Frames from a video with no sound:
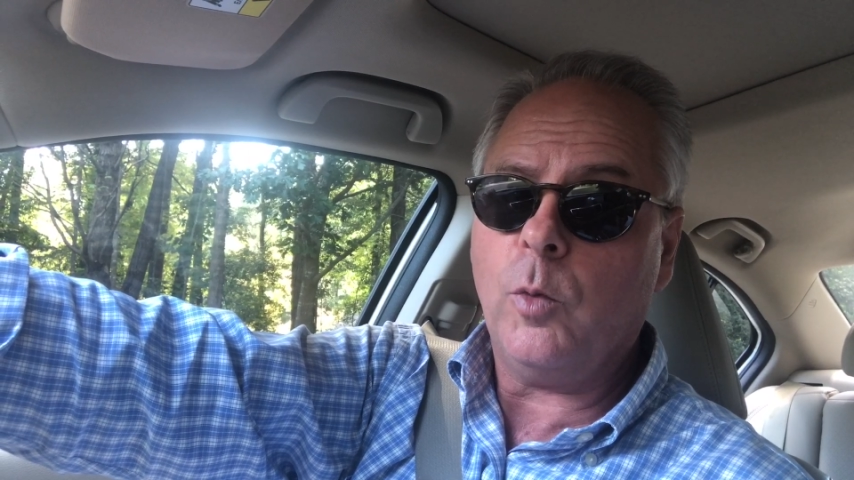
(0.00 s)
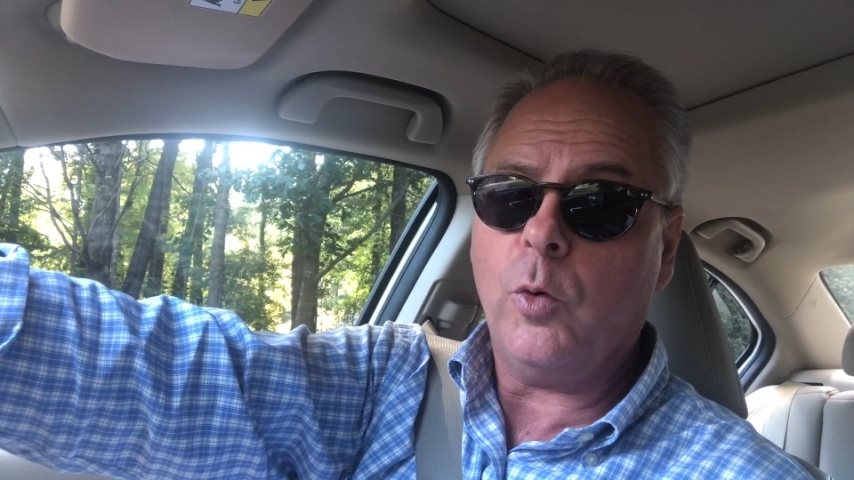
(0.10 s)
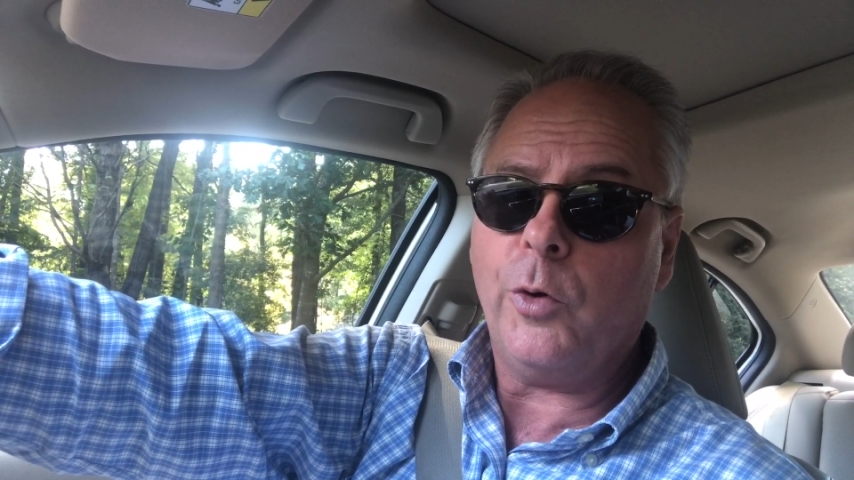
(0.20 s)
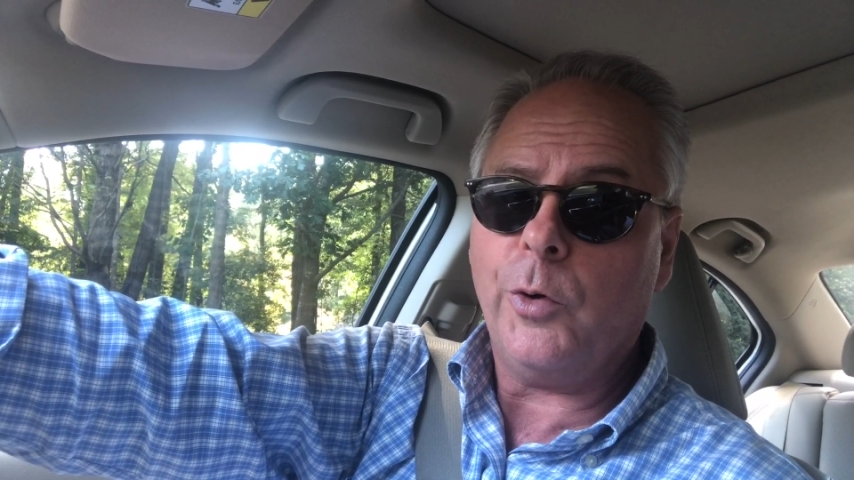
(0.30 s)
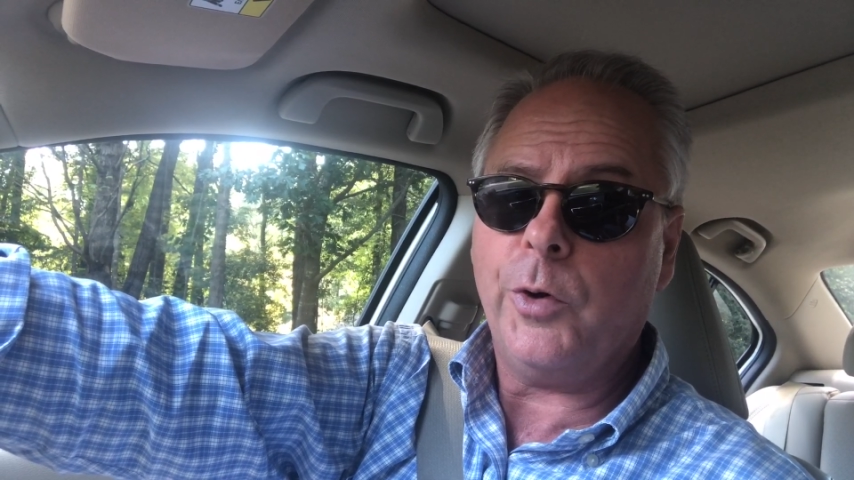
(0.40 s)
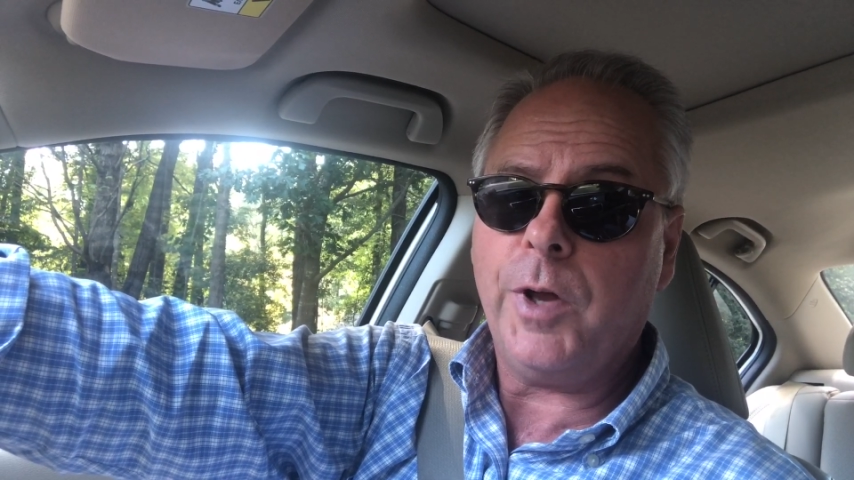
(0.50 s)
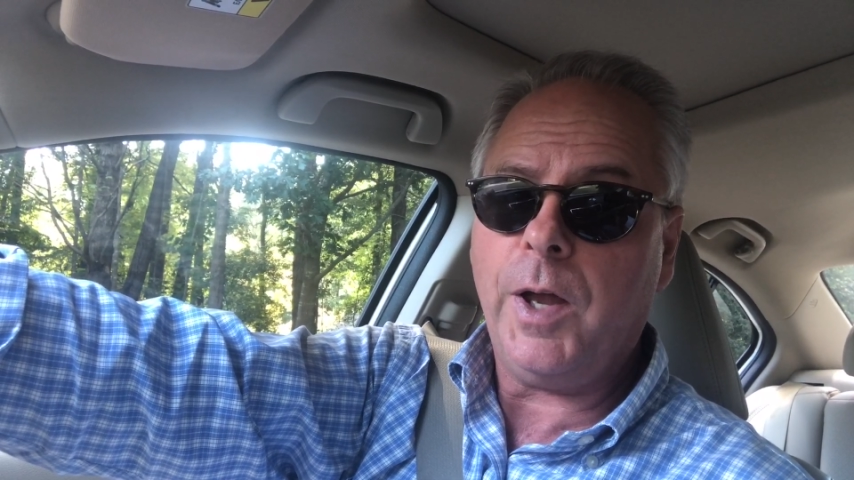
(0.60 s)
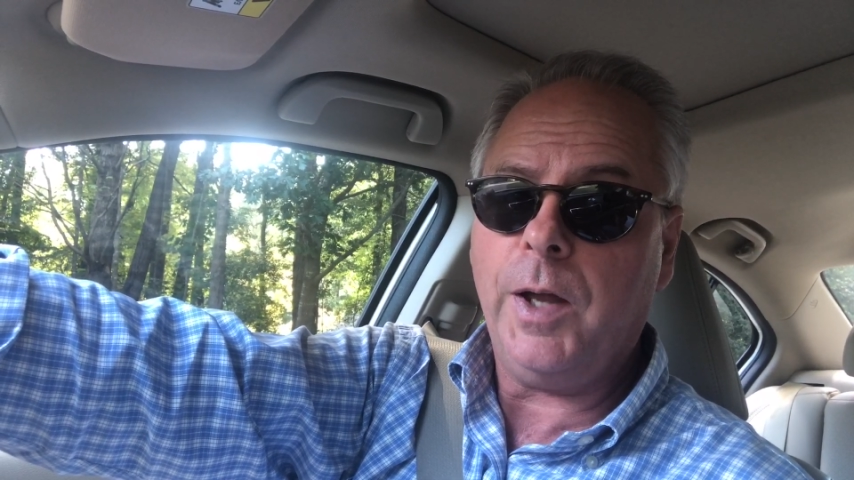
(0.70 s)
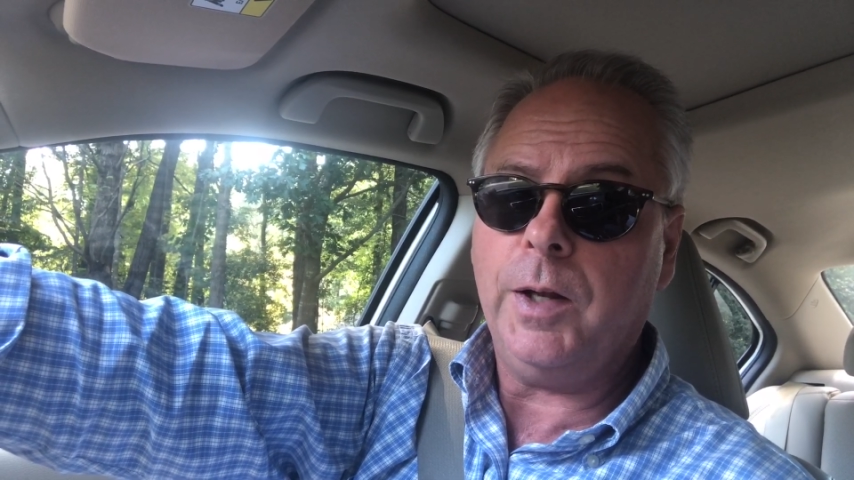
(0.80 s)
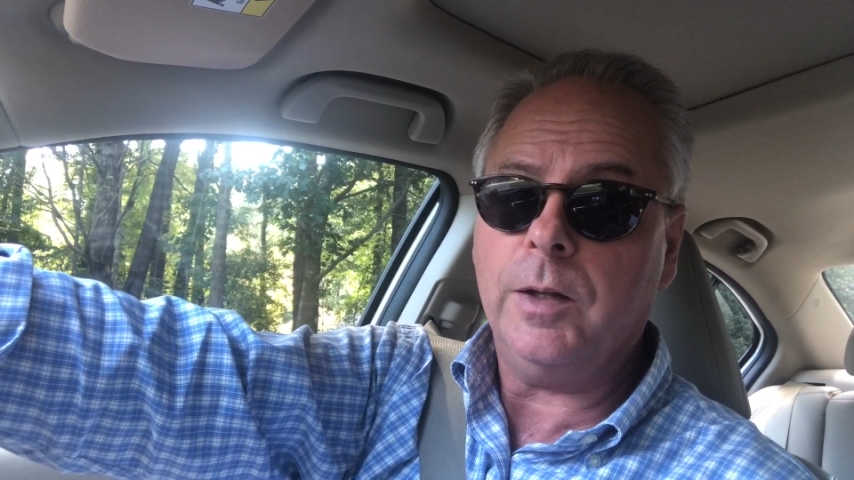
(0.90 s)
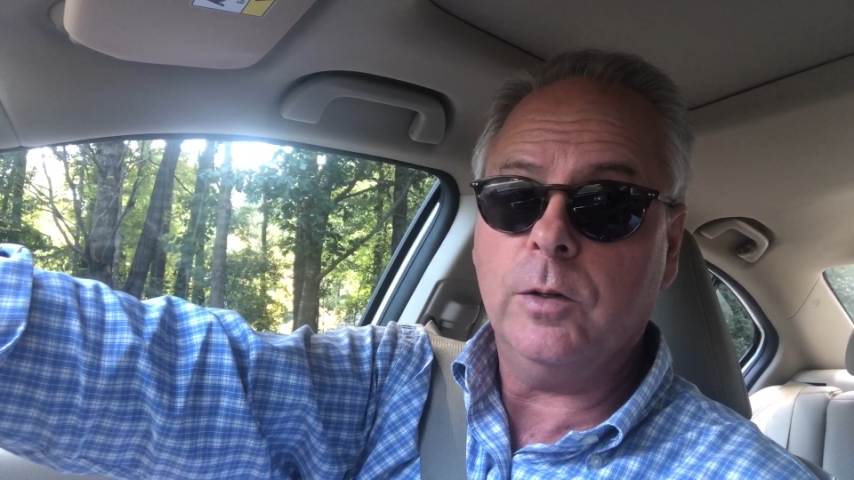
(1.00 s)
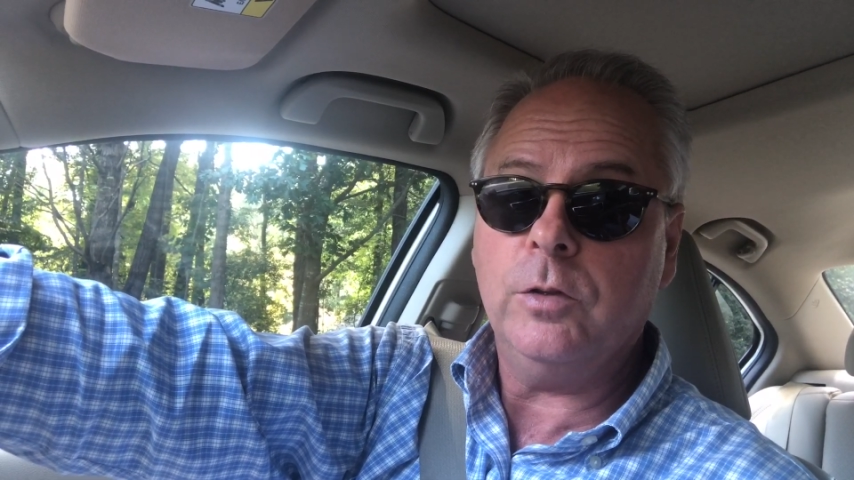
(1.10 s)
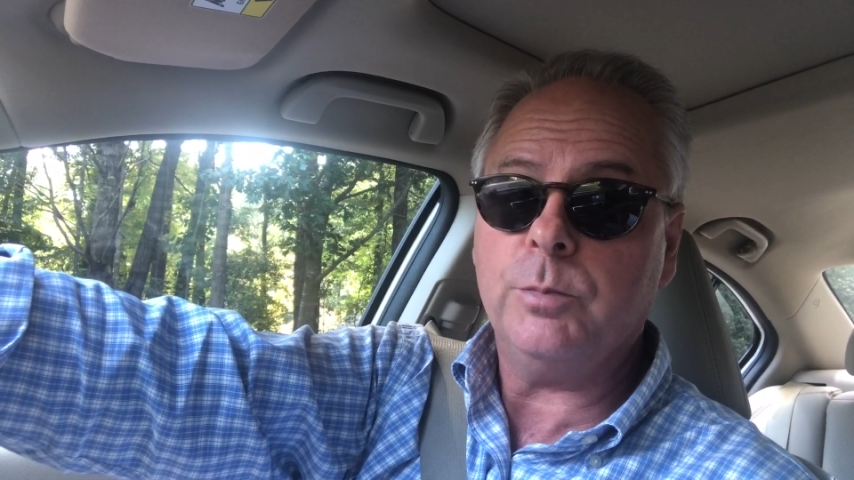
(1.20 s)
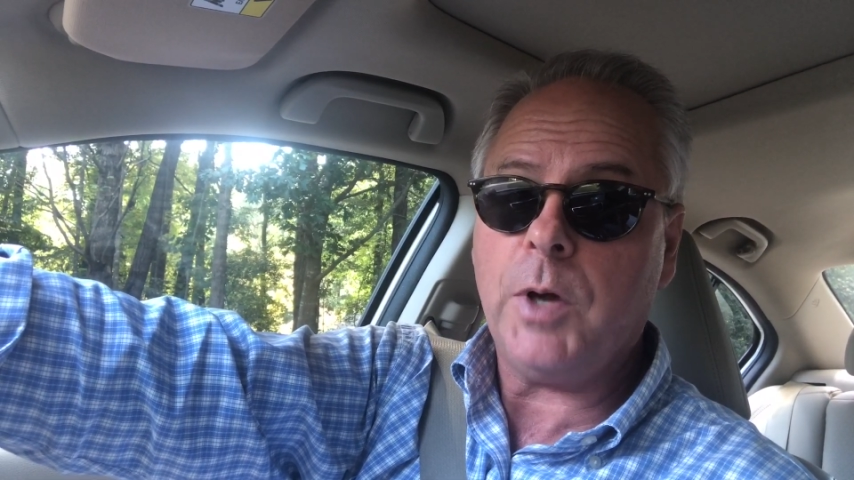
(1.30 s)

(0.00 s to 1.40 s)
or hurricane and lose